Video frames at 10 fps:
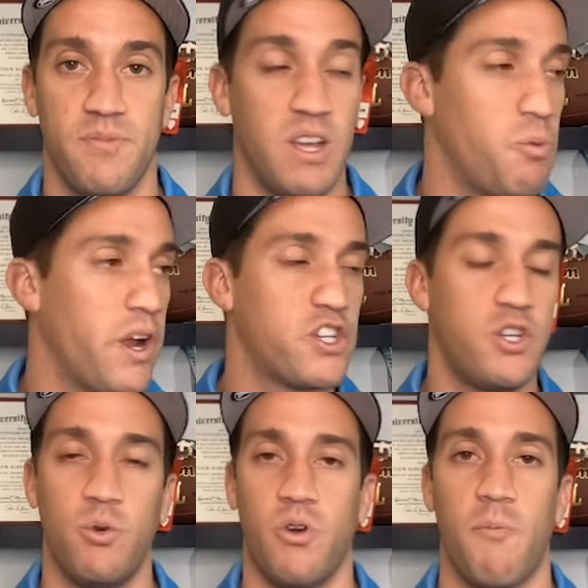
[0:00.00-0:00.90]
In week
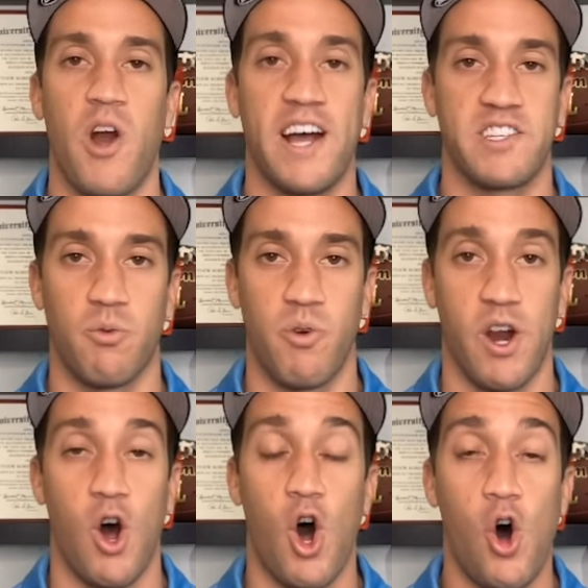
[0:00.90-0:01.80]
two, Nebraska
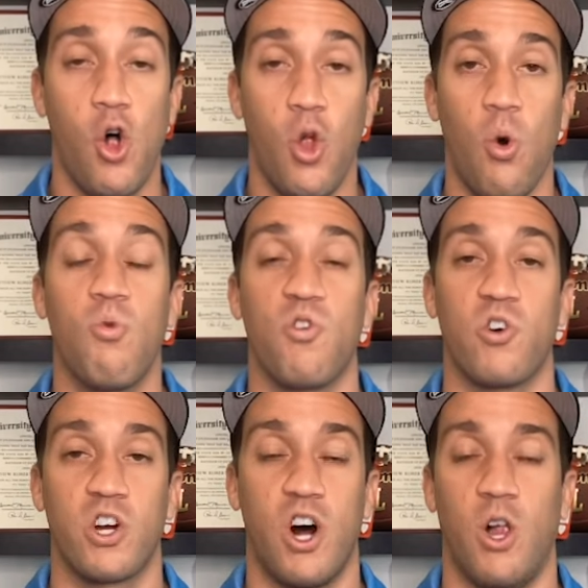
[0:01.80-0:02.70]
ran all
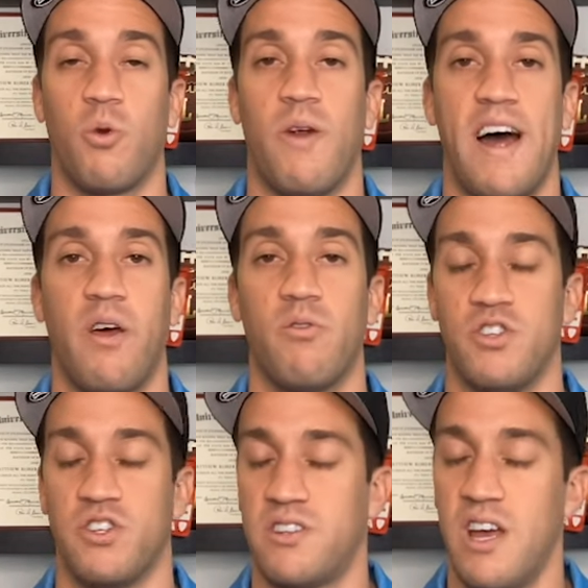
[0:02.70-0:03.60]
over Colorado,
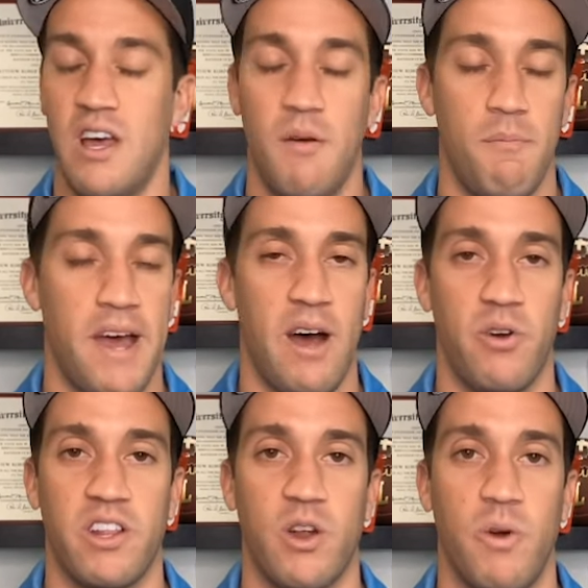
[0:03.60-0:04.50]
just
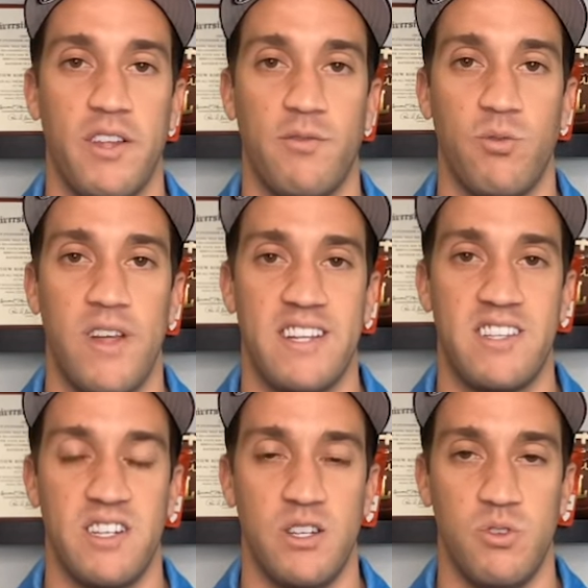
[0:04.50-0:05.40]
pounding their way through that
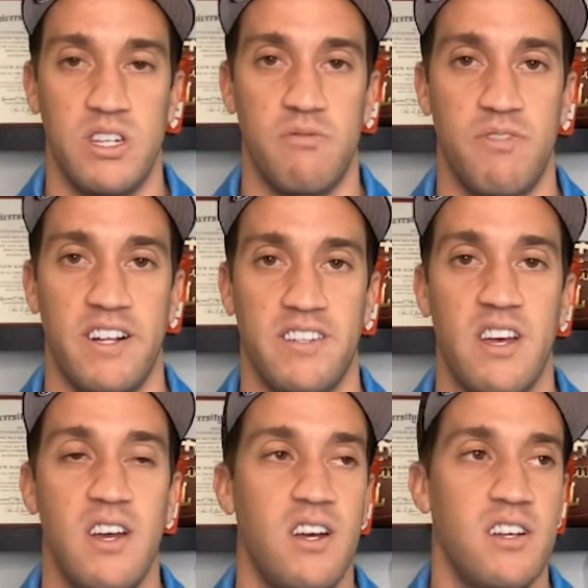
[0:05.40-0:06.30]
CU defense.
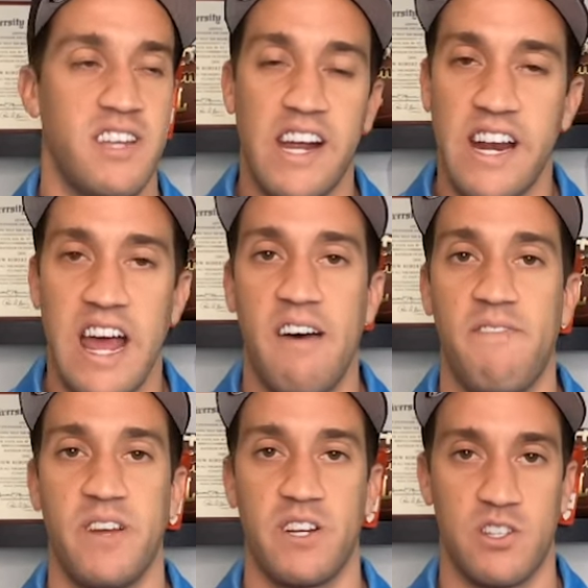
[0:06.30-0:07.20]
Second
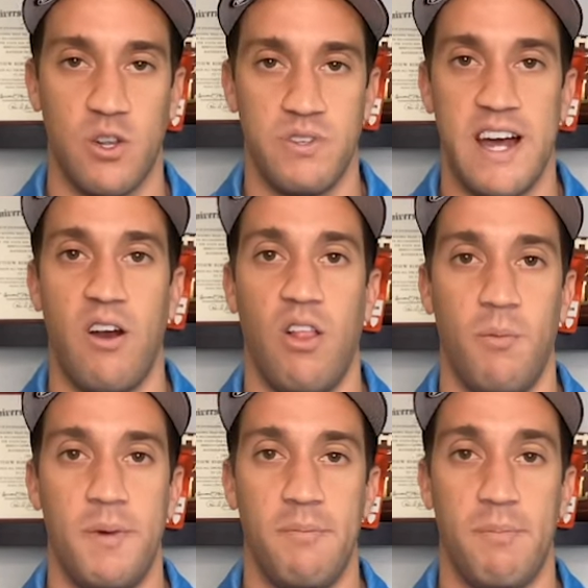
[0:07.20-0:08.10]
half, things slowed down a
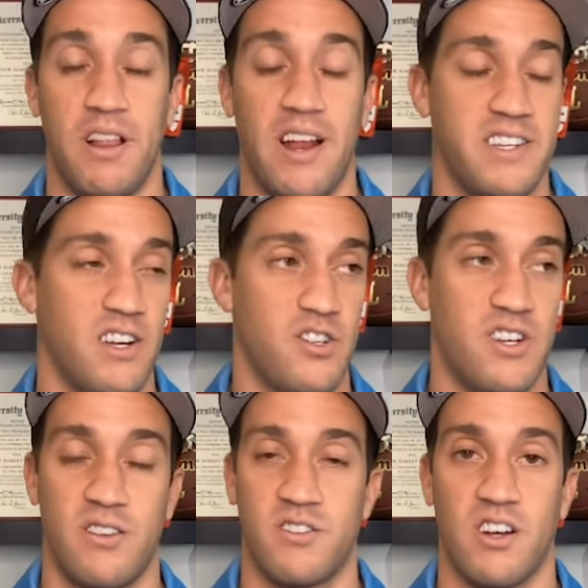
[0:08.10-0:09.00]
little bit, but a lot of
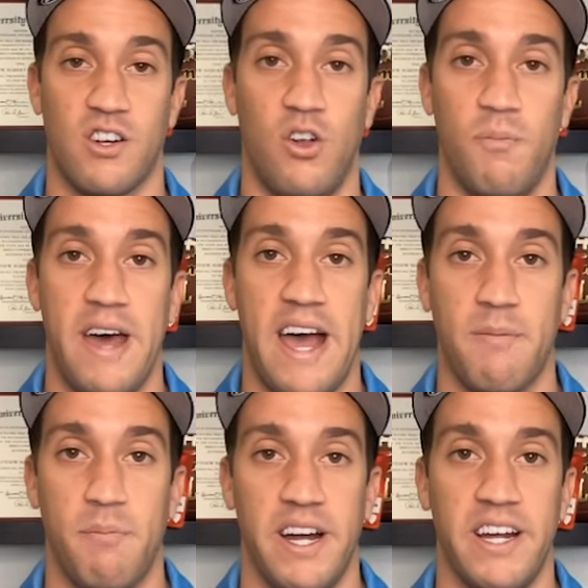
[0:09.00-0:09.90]
touchdowns got called
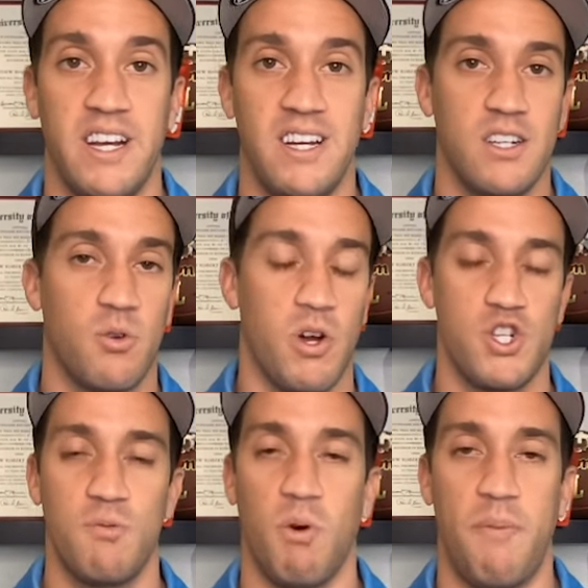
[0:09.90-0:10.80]
back by
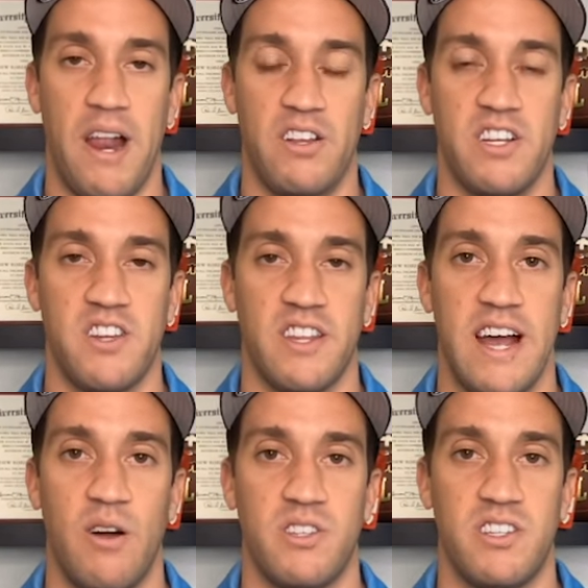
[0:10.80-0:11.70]
questionable penalties on the
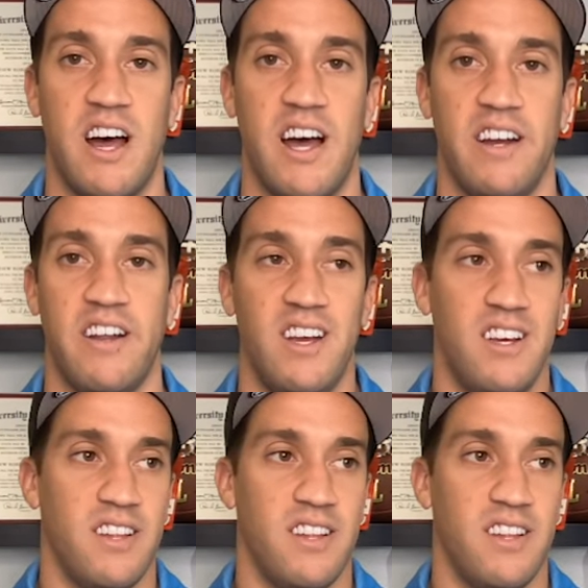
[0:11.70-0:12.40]
outside.